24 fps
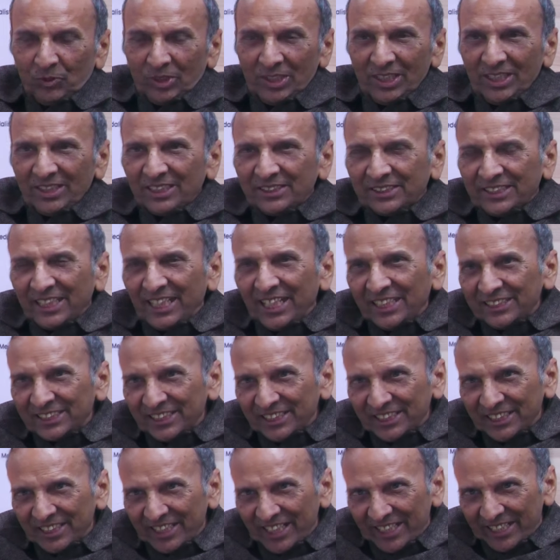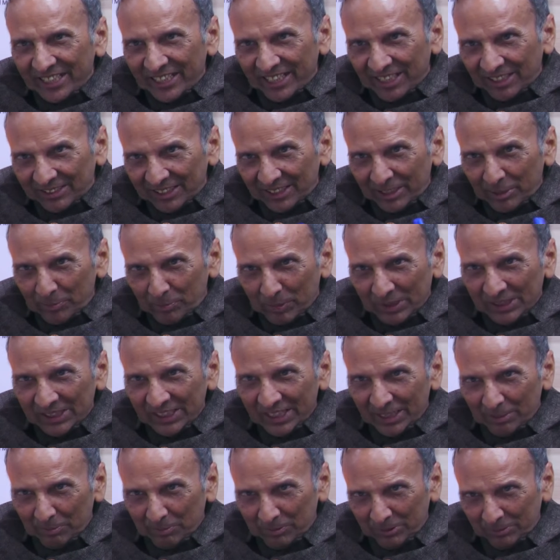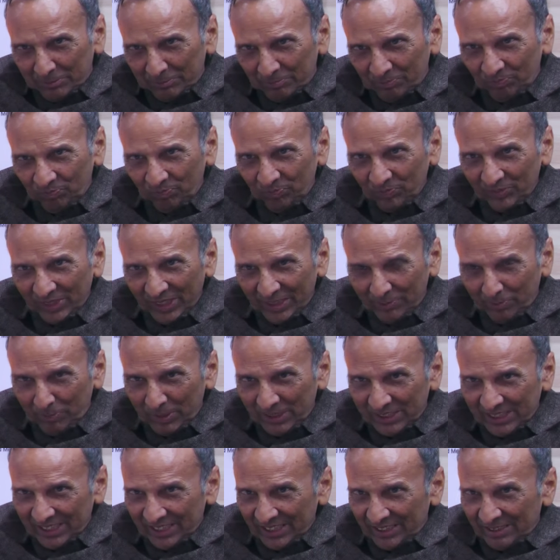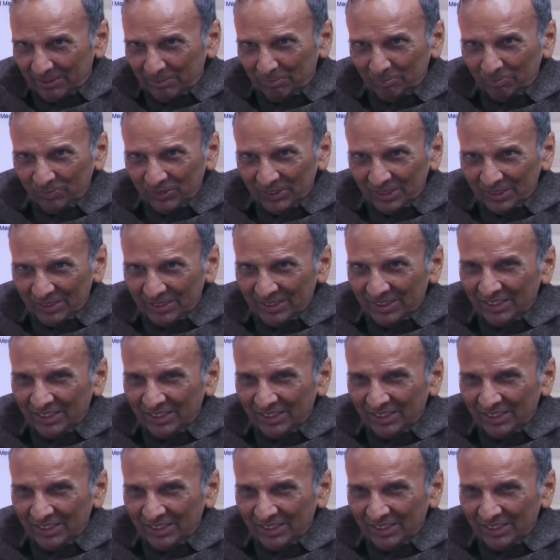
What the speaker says: What are the challenges in agriculture in Punjab at present, sir,